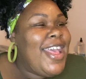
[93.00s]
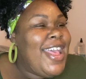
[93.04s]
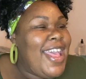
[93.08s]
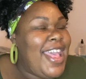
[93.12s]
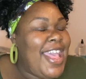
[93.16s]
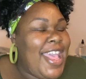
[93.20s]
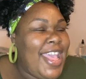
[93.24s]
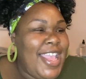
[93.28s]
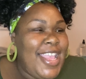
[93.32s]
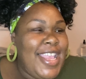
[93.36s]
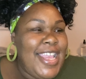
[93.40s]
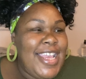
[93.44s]

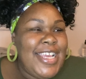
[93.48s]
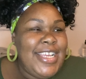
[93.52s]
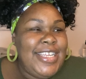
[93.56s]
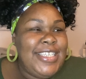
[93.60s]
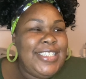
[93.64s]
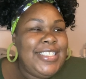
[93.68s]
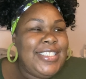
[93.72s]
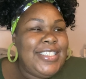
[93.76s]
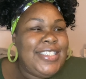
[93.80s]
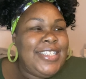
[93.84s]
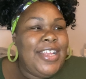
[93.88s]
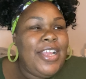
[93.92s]

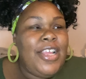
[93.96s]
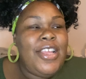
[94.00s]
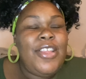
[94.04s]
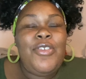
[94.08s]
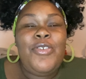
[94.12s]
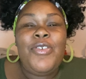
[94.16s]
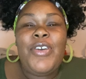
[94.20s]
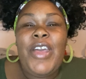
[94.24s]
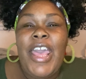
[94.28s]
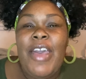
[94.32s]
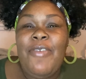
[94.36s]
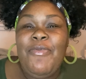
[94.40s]
and
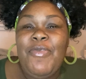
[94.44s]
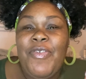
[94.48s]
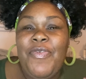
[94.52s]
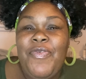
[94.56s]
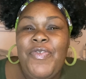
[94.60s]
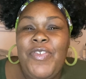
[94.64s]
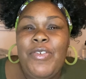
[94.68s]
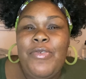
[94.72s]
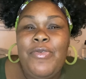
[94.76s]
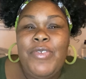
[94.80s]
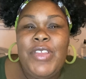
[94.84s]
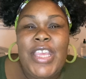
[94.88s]
you'll have a
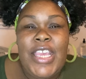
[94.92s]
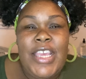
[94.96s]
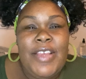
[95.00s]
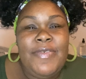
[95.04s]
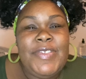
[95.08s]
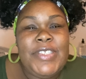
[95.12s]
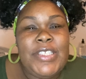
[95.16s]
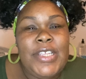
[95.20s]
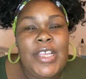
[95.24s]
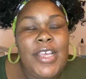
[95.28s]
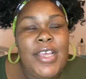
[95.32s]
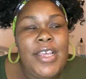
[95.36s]
few
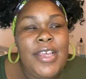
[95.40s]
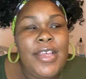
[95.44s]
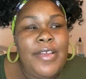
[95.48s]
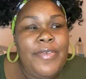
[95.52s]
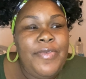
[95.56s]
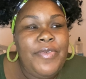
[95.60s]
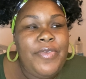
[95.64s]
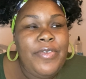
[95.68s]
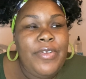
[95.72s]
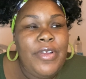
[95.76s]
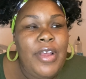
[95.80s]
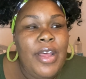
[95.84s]
gifts of
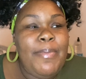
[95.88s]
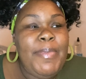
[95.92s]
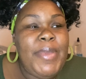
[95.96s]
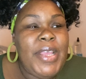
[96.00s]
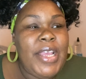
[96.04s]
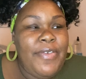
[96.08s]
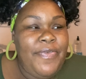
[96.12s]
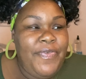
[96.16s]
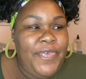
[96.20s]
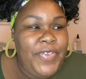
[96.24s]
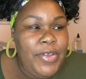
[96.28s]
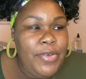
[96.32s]
i mean
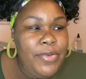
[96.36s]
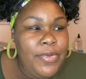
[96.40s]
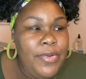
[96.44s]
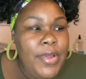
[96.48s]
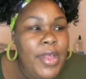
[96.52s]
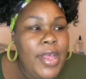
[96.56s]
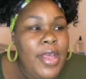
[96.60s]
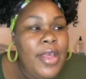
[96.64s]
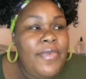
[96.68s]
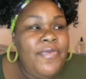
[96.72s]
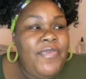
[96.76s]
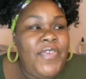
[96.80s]
a few
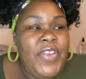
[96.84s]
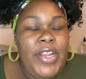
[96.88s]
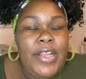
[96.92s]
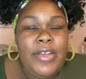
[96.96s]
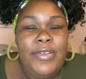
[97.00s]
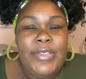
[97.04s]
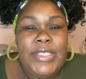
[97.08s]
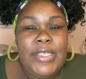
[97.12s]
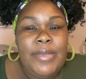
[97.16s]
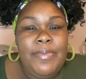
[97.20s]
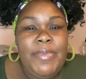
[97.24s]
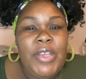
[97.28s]

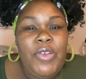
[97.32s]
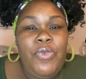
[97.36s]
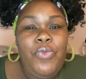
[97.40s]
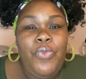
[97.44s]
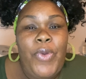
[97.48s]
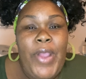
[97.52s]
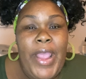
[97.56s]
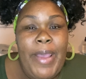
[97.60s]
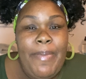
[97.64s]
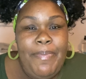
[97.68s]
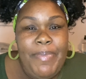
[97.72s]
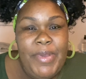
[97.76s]
videos of me
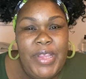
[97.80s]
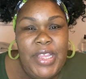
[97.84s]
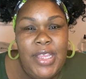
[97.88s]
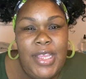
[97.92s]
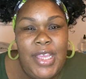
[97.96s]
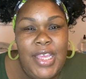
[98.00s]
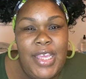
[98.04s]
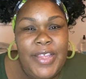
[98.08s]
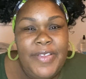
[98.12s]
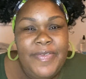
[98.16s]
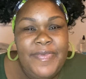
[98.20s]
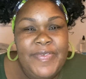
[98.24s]
wrapping
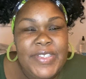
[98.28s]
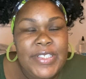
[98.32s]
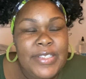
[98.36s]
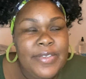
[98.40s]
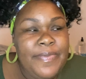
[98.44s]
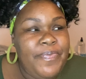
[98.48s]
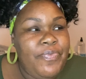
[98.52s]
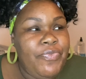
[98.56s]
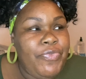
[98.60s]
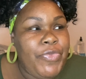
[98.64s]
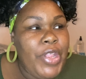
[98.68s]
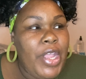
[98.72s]
gifts
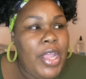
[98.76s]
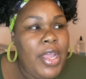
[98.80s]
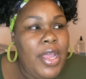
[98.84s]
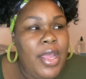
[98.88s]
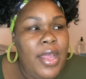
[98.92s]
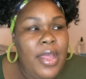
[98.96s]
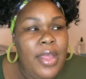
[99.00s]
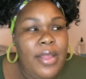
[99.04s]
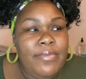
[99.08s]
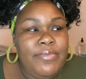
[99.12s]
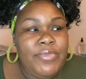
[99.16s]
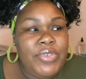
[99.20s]

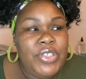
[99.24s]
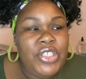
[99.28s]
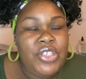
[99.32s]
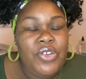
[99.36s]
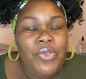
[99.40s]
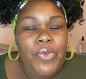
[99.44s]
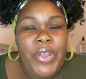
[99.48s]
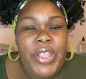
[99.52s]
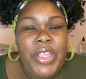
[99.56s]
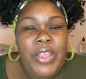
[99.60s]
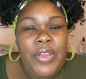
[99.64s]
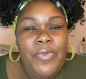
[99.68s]
um
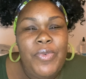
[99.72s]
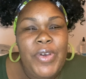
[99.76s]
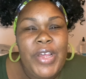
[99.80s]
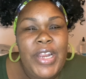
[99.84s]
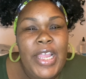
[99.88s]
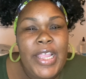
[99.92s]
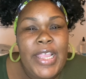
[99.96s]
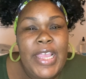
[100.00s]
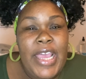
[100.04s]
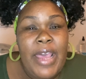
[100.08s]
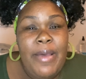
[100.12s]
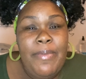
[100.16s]
showing you what
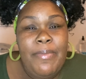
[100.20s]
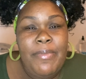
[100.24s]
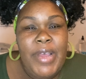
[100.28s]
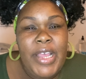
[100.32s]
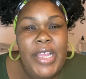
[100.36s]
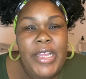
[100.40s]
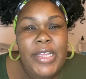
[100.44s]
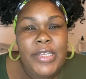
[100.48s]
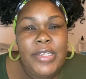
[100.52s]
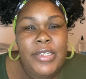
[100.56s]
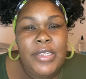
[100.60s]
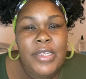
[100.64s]
i got
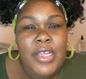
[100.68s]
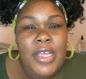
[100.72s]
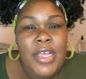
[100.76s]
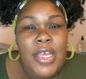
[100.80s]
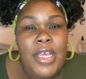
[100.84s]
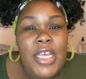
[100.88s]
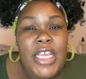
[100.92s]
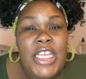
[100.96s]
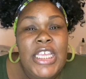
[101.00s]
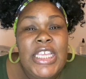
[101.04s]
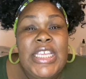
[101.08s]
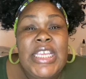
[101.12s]
my
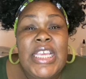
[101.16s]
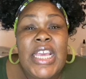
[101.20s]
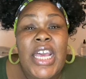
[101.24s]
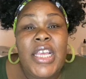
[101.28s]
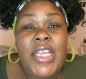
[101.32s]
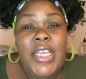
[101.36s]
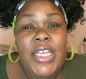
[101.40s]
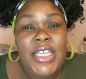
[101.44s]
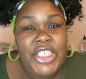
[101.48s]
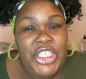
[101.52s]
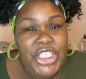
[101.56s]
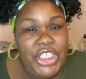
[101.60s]

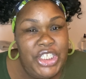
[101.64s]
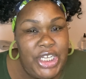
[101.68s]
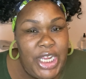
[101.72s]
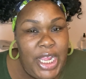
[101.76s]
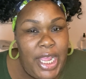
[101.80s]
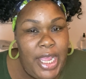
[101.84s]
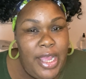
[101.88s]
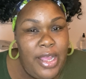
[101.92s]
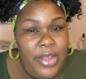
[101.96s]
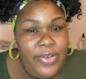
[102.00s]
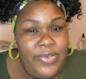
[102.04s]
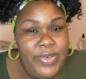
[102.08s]
youngest
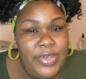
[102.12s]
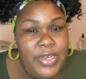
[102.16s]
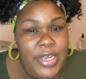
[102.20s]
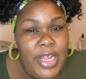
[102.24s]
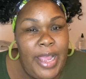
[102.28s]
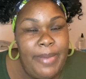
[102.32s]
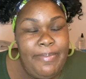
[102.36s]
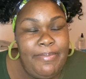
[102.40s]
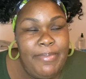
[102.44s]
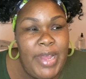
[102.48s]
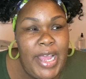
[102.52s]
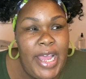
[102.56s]
child
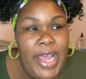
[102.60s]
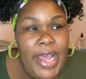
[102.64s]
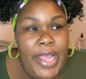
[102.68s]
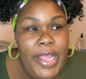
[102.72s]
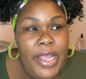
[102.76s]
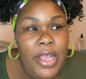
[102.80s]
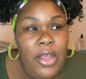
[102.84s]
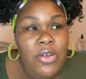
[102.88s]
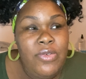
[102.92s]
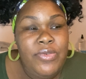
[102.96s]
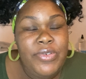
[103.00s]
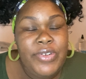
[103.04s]
not
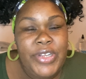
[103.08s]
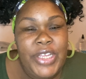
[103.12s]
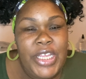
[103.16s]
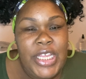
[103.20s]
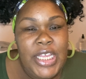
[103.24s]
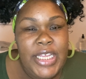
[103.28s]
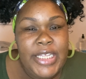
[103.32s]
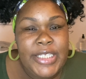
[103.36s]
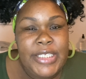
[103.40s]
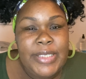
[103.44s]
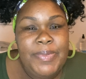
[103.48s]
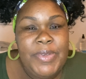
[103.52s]
my older
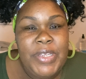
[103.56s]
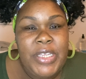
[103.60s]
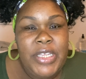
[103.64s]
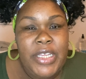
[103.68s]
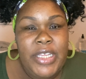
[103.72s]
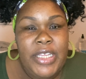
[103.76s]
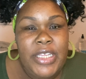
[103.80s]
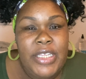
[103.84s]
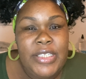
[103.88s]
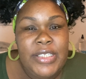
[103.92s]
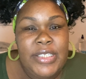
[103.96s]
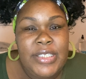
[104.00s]
kids
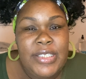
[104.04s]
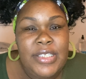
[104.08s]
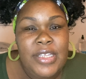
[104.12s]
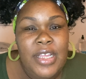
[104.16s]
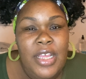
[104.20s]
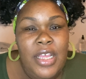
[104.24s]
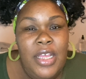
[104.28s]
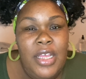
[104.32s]
because